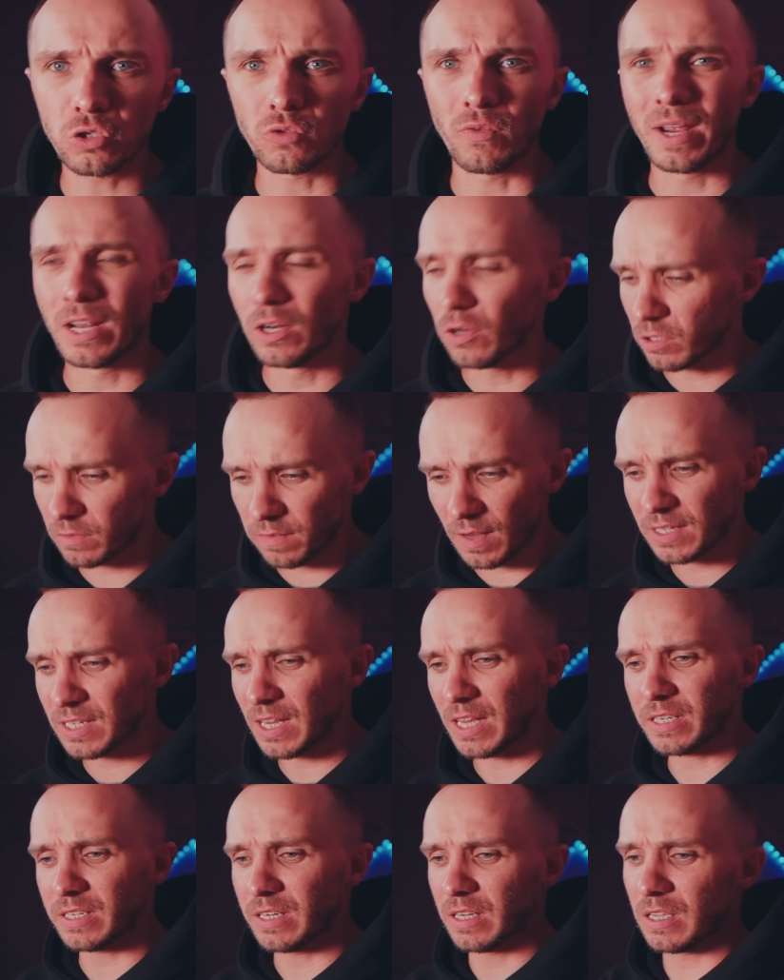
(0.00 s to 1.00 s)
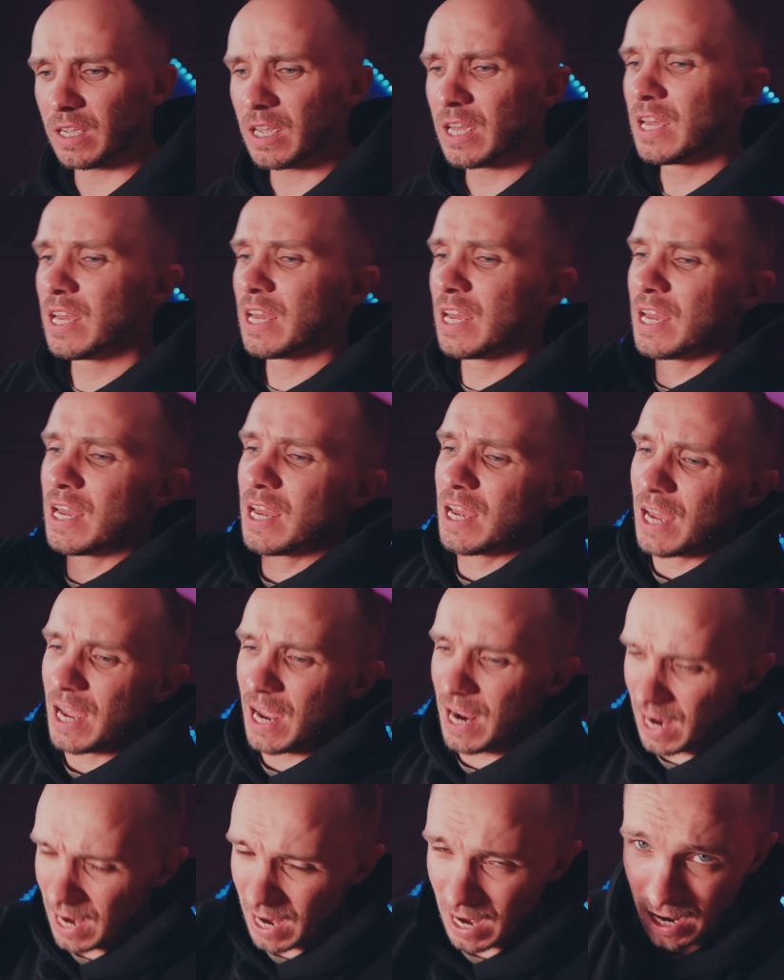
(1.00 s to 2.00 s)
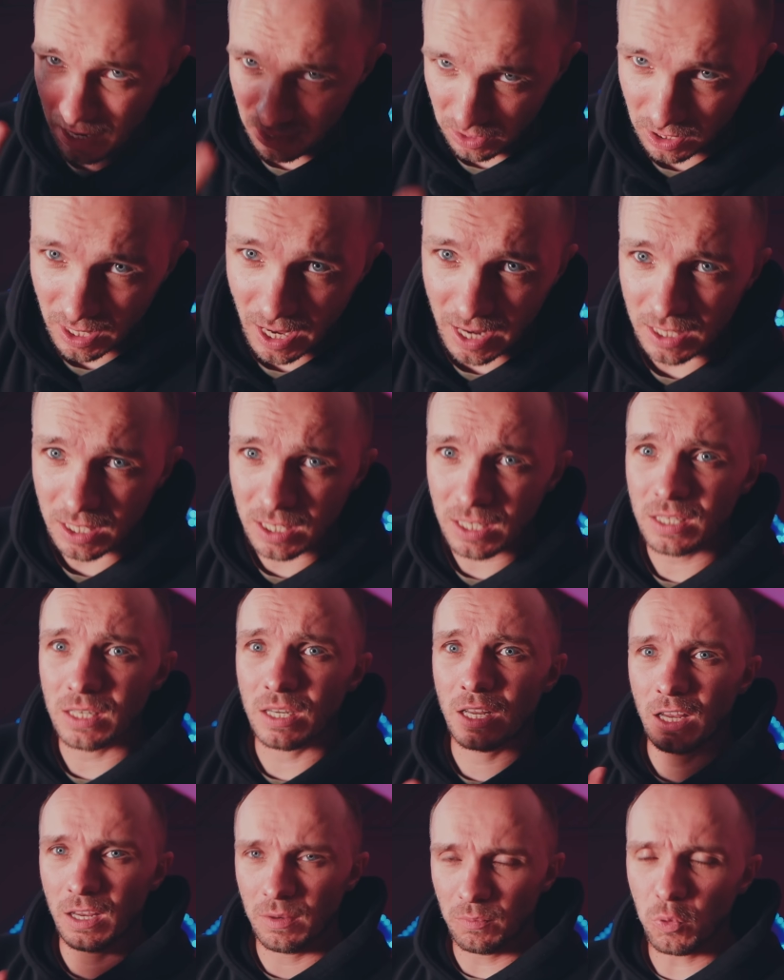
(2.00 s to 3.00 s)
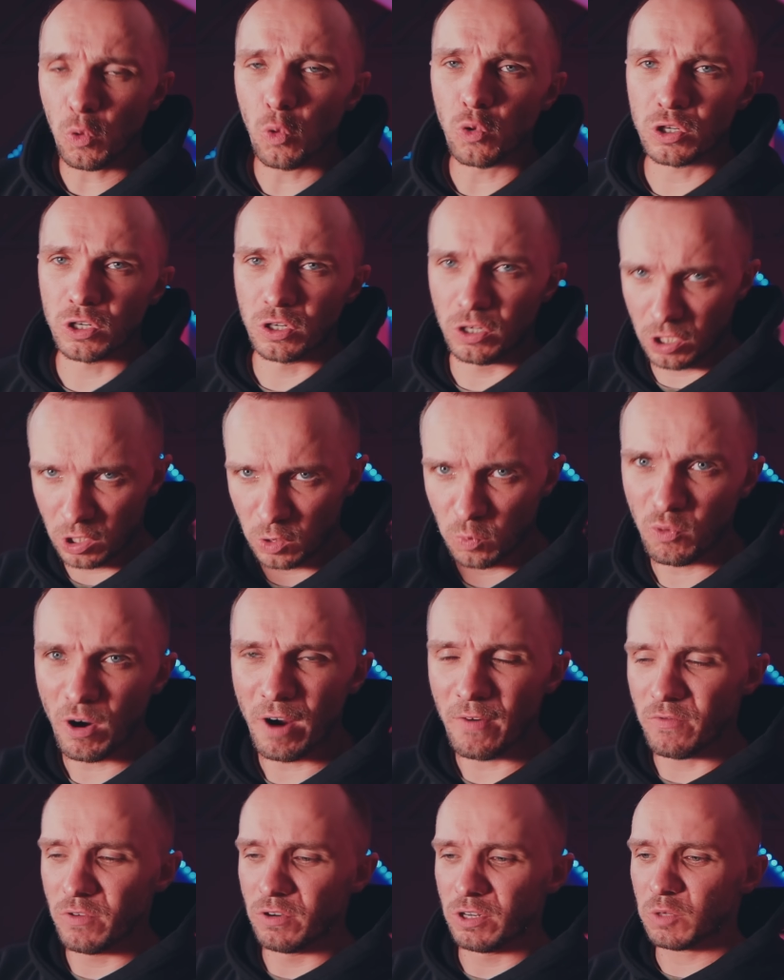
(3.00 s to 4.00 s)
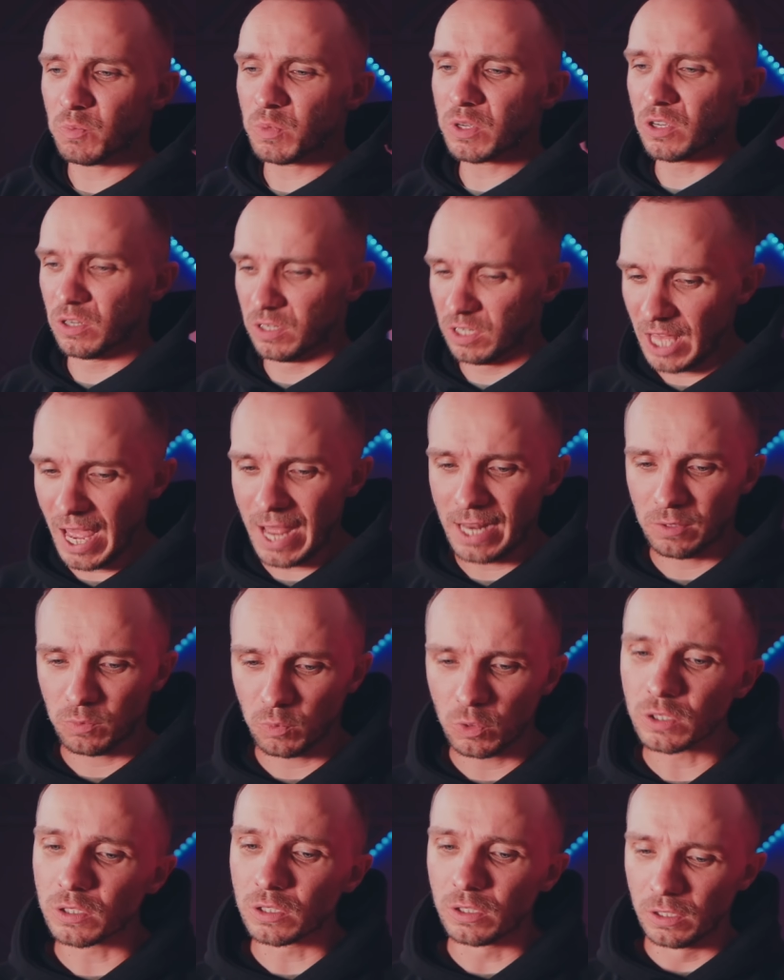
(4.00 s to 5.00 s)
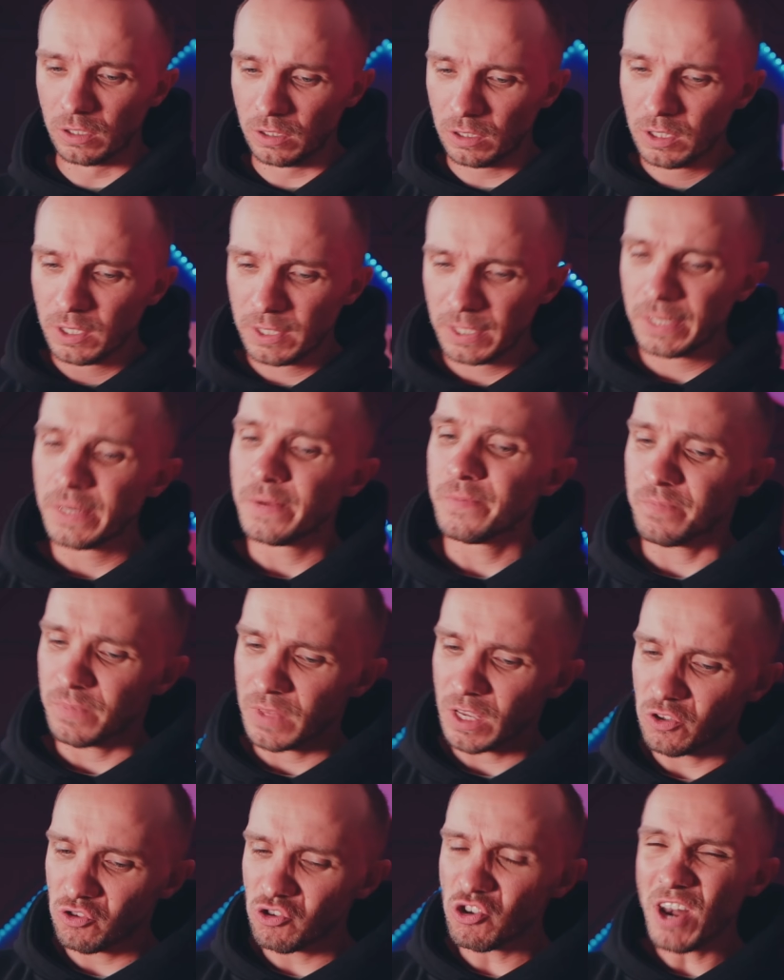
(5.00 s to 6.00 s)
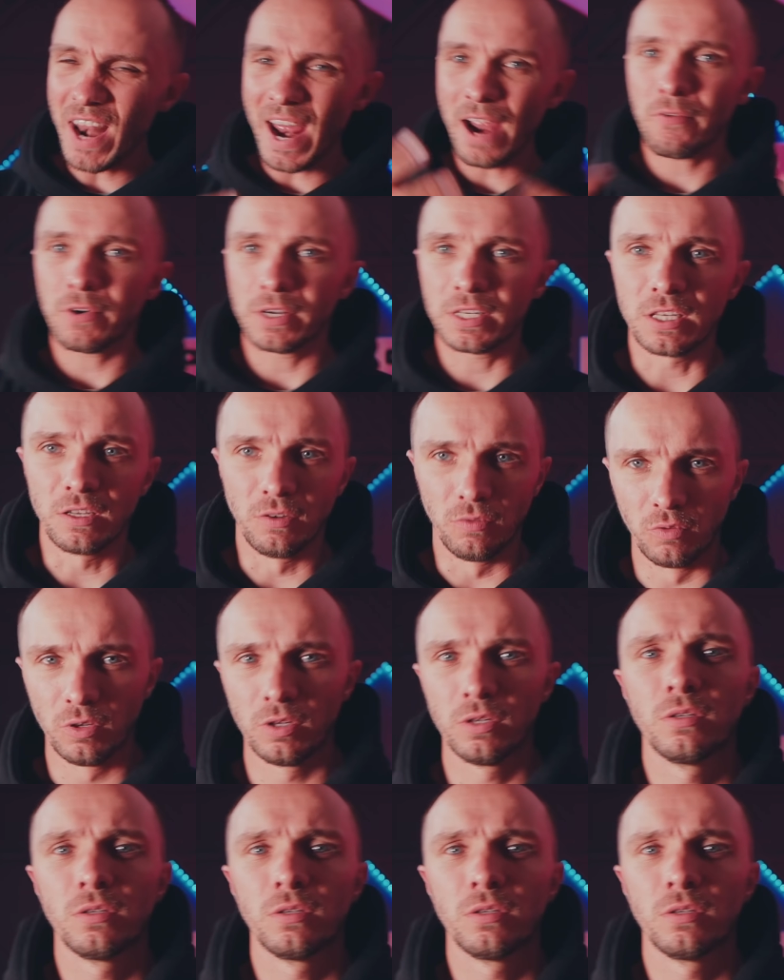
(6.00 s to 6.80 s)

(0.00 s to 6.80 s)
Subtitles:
great. It looks fantastic. And that's important to preference, because that was the narrative